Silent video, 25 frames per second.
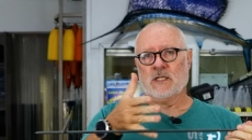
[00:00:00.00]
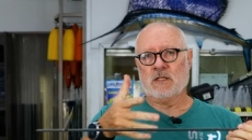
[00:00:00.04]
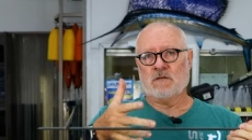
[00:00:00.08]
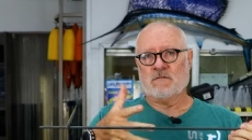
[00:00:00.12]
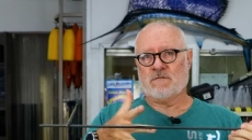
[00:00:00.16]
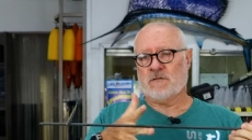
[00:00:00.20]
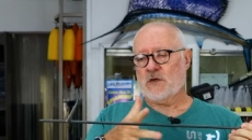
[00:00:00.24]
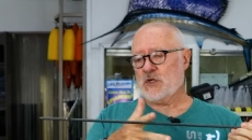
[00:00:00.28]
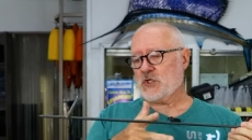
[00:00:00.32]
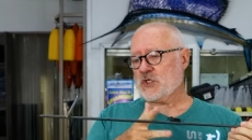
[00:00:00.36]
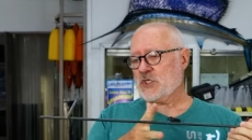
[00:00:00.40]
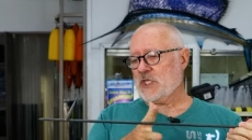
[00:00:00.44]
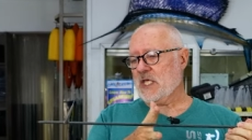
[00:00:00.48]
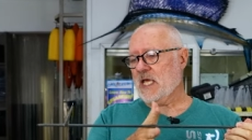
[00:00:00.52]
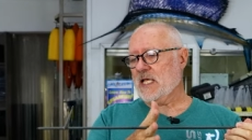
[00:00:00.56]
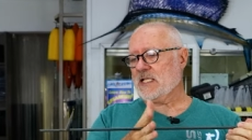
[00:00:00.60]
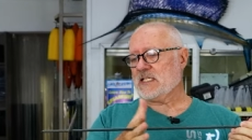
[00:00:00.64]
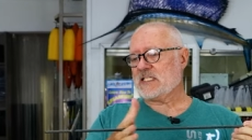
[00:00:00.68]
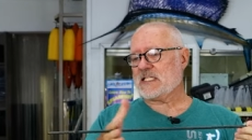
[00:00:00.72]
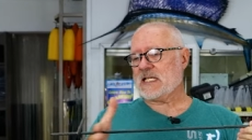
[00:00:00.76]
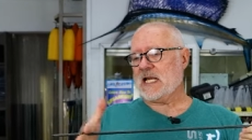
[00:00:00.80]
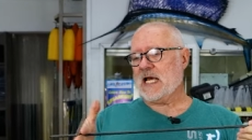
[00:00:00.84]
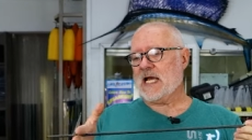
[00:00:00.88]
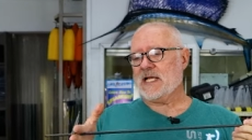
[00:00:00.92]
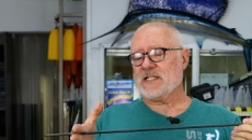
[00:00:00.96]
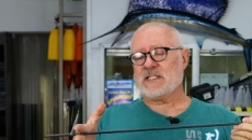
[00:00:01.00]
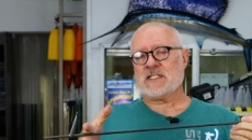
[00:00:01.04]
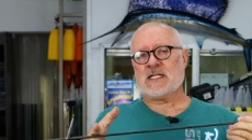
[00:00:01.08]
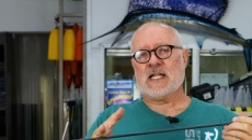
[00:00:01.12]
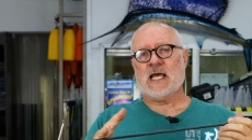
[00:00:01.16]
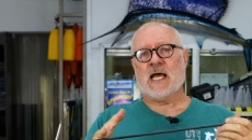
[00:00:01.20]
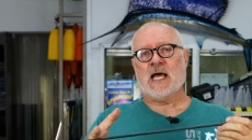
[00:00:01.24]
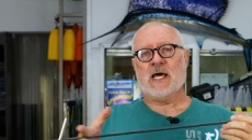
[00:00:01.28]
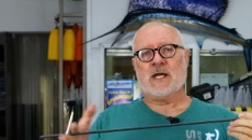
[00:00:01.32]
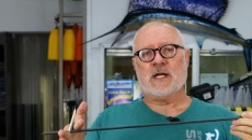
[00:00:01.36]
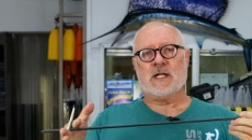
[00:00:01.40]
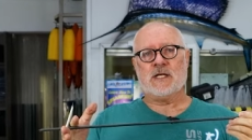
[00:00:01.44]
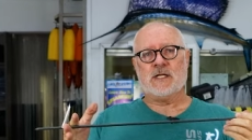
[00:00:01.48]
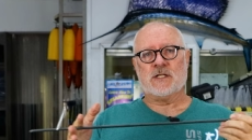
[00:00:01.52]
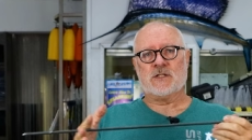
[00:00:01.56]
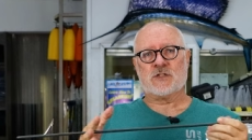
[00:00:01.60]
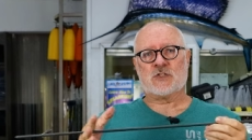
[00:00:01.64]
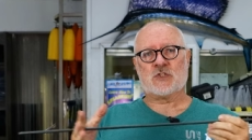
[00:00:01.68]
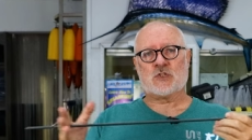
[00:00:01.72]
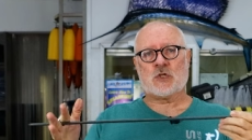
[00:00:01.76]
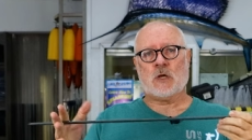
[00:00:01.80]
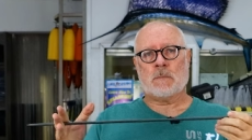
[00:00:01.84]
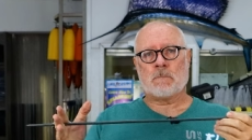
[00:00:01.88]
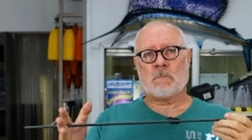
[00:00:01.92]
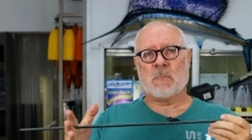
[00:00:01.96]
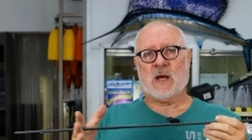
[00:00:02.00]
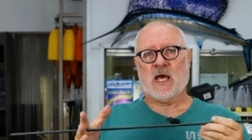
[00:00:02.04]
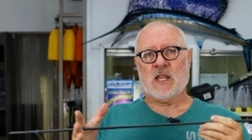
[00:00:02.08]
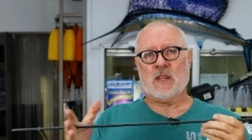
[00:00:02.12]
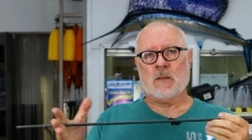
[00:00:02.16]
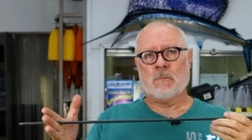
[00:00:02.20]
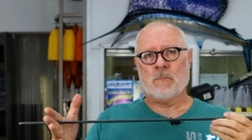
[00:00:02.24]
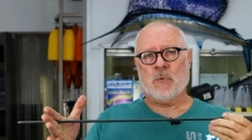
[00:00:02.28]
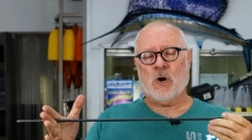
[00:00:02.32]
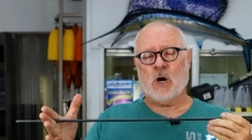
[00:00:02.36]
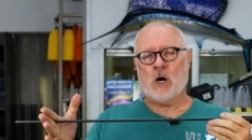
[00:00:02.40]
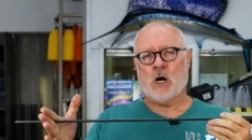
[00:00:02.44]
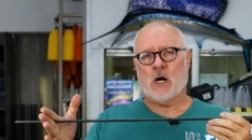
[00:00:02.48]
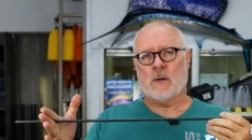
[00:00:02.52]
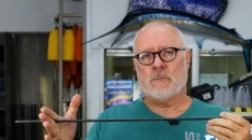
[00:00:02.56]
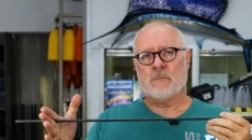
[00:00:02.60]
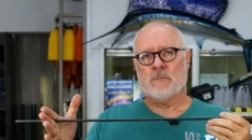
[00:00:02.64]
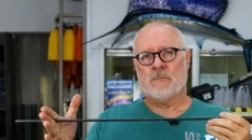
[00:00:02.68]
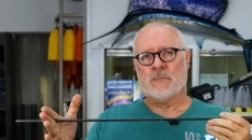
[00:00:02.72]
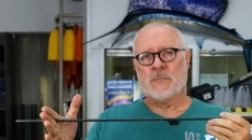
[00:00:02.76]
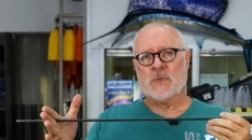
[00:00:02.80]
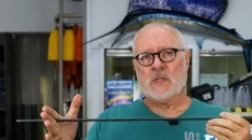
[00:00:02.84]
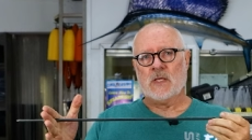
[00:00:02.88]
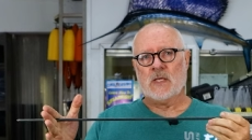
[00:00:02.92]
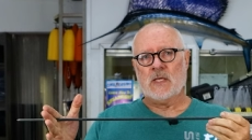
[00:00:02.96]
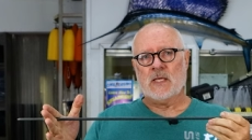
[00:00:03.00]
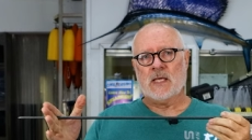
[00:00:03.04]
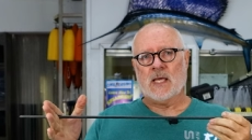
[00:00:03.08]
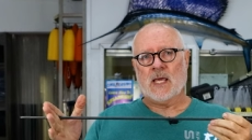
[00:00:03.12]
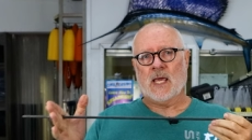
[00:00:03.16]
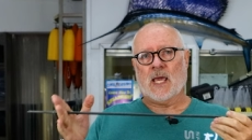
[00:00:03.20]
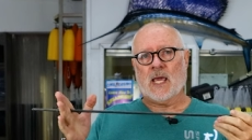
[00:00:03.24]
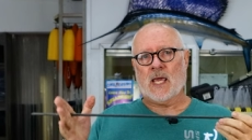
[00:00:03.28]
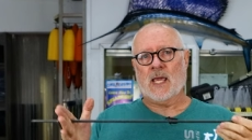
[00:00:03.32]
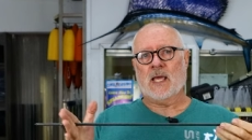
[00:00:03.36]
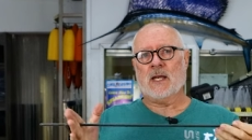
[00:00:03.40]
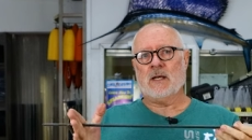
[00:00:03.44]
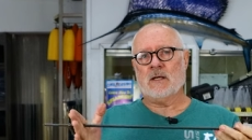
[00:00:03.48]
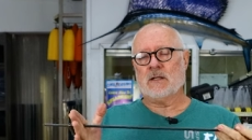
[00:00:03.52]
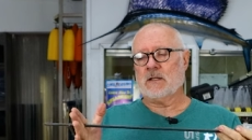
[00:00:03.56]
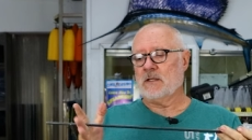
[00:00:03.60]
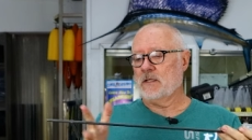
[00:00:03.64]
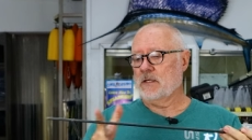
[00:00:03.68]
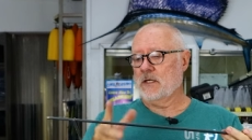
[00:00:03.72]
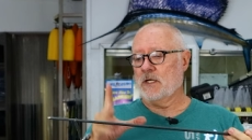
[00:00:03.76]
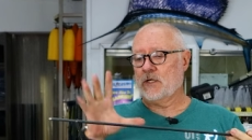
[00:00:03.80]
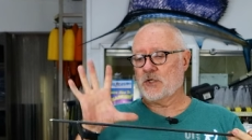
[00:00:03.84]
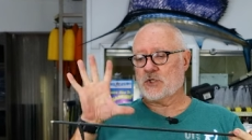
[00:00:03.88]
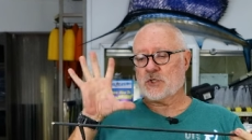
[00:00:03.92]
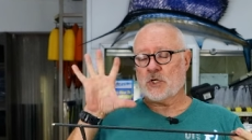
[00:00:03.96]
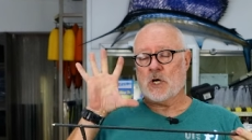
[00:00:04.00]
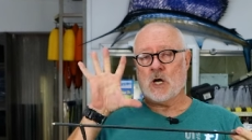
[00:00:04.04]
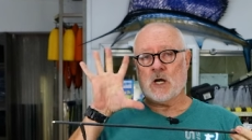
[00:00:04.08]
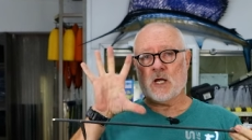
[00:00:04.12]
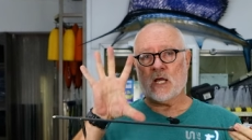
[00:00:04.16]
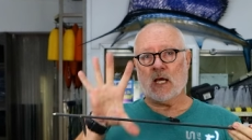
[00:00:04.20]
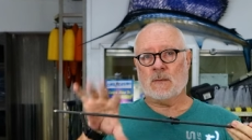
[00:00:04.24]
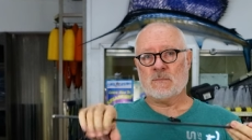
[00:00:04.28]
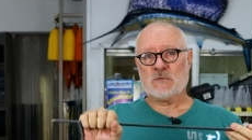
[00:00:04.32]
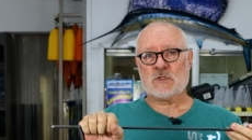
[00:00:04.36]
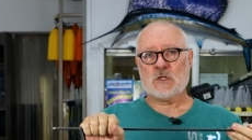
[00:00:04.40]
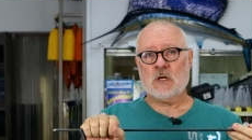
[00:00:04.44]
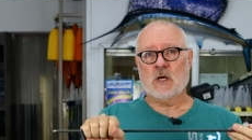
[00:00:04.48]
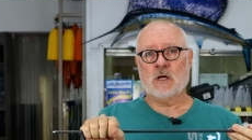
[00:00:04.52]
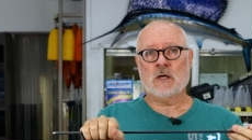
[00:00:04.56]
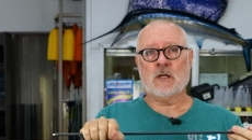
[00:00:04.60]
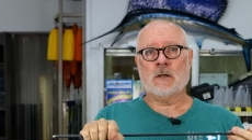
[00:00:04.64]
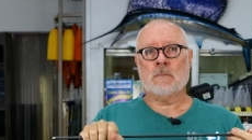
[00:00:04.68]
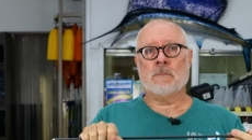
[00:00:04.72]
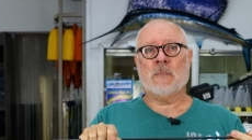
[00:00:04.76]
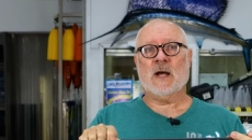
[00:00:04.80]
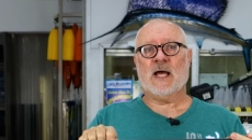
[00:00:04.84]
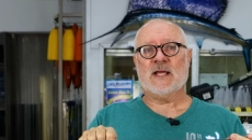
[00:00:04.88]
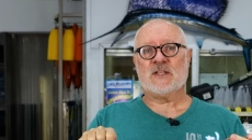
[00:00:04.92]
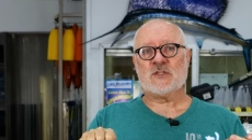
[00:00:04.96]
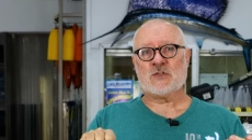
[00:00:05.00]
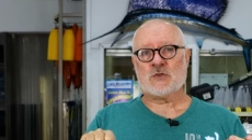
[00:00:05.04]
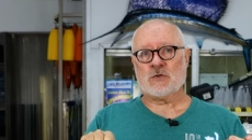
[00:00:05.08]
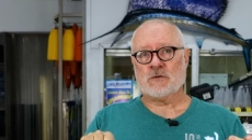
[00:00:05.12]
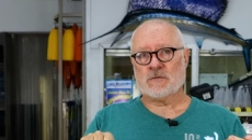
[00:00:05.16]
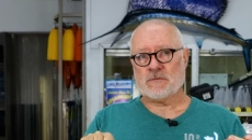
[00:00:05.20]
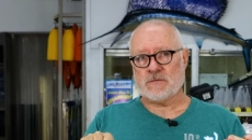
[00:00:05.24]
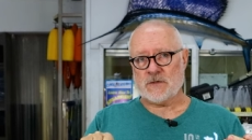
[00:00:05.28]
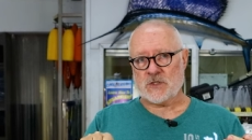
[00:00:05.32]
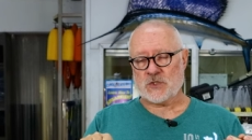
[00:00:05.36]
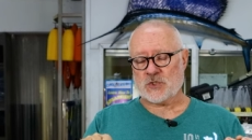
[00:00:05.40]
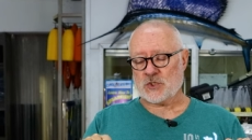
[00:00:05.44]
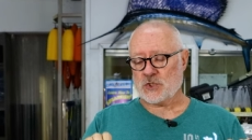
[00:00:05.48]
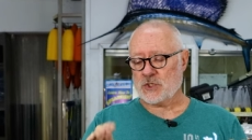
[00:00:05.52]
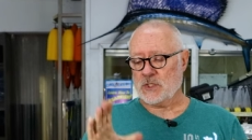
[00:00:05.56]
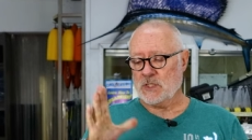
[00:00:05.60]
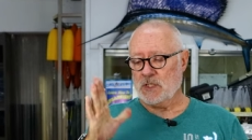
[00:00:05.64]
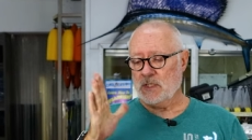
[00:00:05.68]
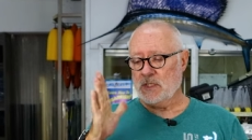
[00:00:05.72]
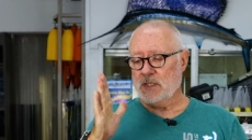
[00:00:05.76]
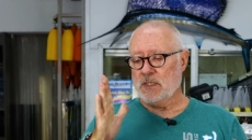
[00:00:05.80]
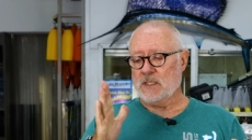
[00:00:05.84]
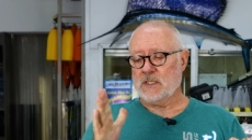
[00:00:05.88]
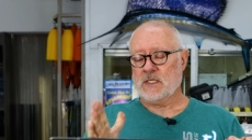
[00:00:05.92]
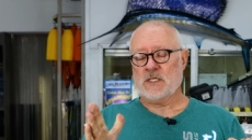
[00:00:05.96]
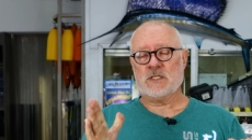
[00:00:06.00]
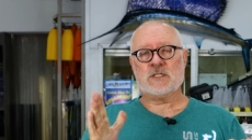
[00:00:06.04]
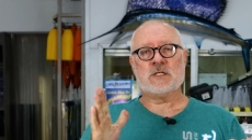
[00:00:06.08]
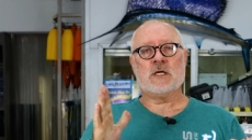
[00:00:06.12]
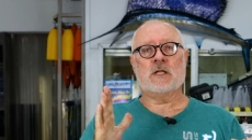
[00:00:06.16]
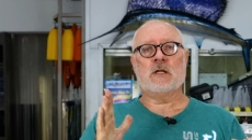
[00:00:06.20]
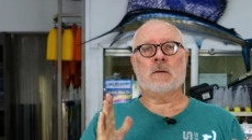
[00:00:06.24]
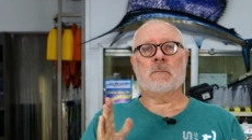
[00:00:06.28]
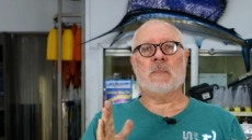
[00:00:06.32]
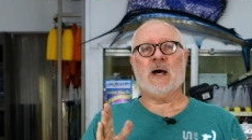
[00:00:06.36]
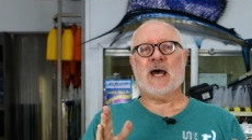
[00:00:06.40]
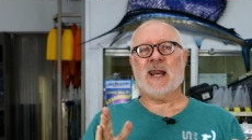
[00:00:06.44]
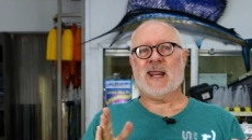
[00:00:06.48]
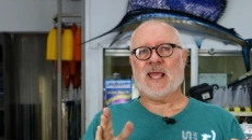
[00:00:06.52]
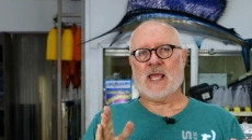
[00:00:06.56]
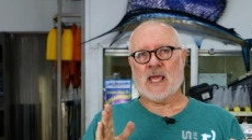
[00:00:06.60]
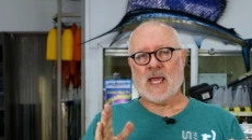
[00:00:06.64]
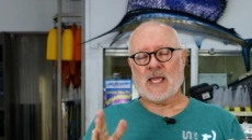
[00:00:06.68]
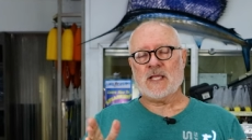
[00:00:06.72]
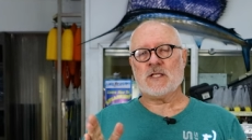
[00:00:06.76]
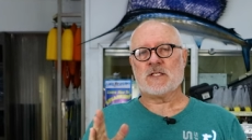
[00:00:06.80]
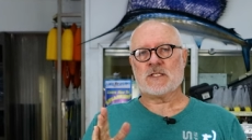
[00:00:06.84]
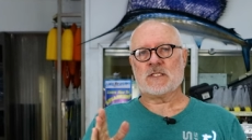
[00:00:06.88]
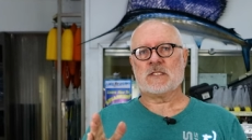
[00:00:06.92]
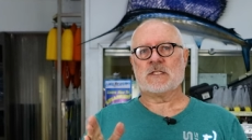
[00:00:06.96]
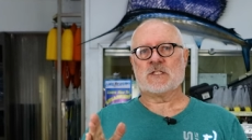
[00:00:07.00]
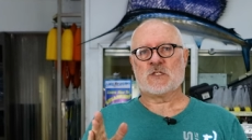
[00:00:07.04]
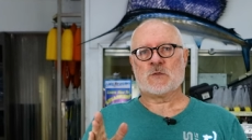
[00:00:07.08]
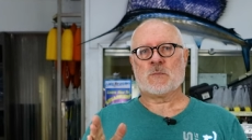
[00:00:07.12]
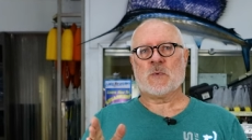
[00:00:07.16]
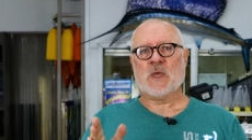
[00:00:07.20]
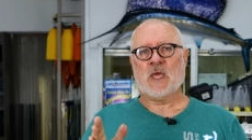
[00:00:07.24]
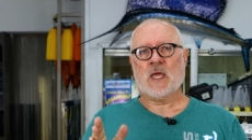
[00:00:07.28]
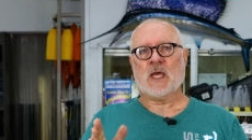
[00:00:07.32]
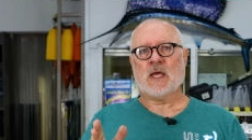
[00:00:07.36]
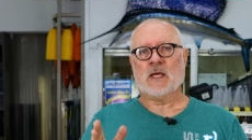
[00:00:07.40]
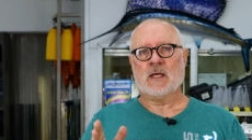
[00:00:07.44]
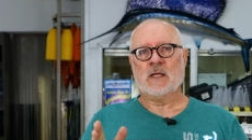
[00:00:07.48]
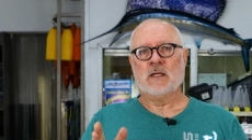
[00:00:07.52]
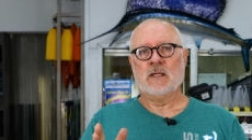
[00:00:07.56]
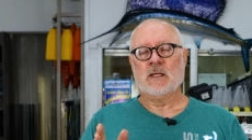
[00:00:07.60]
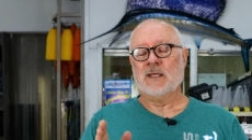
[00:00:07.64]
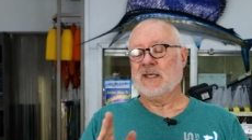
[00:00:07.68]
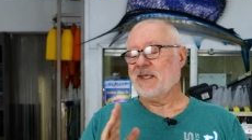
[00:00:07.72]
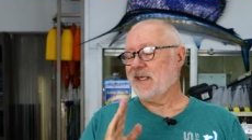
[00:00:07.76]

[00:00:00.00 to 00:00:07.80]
The fish then slides down and is stopped by the barb, and a shark comes along and bites your fish. He's going to bite against the spear.